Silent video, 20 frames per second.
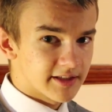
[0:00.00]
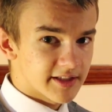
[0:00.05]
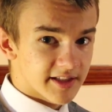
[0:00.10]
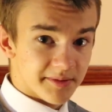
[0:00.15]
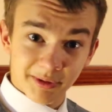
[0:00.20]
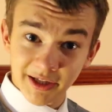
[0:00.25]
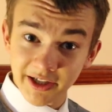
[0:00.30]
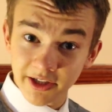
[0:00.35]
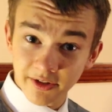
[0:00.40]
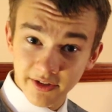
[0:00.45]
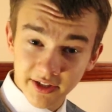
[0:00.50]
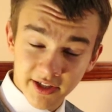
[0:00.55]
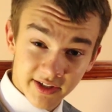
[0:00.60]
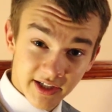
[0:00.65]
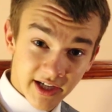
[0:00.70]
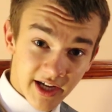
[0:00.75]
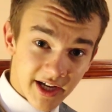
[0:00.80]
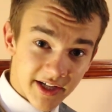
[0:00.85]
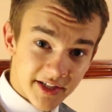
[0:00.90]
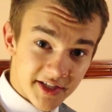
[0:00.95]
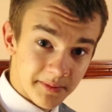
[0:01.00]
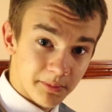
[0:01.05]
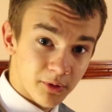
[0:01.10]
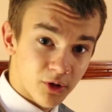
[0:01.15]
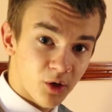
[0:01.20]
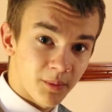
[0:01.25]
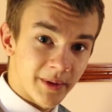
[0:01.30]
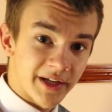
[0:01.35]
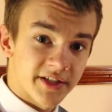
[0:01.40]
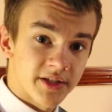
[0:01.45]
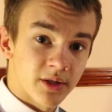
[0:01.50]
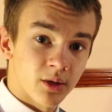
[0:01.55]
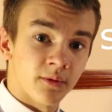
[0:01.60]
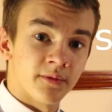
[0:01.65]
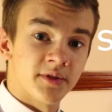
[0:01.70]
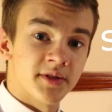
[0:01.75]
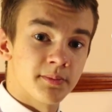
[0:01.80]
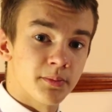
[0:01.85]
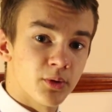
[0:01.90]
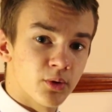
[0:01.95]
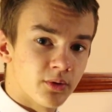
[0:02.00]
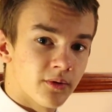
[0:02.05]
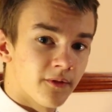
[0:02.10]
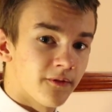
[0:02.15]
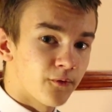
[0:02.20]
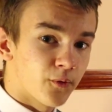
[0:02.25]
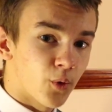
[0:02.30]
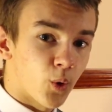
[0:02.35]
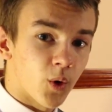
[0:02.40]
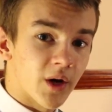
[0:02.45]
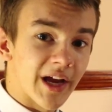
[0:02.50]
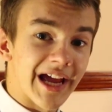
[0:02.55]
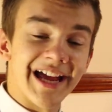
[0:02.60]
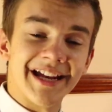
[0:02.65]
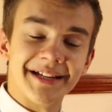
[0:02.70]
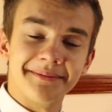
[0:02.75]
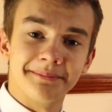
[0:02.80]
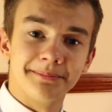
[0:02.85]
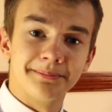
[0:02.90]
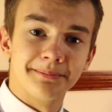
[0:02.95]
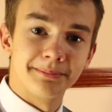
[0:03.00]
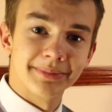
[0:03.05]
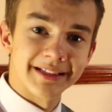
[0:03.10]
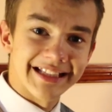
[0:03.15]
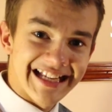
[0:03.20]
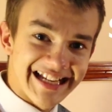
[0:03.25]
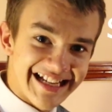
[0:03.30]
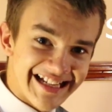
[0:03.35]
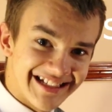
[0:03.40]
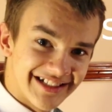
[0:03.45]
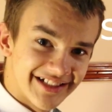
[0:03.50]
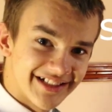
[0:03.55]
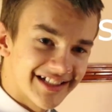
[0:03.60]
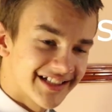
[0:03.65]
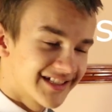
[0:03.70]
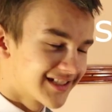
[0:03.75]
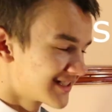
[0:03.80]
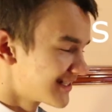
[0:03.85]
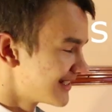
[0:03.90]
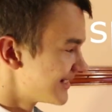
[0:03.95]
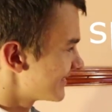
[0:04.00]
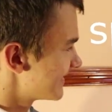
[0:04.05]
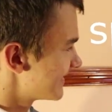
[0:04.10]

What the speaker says: Splayed, on the other hand, is a portmanteau of spoon, fork, and blade, and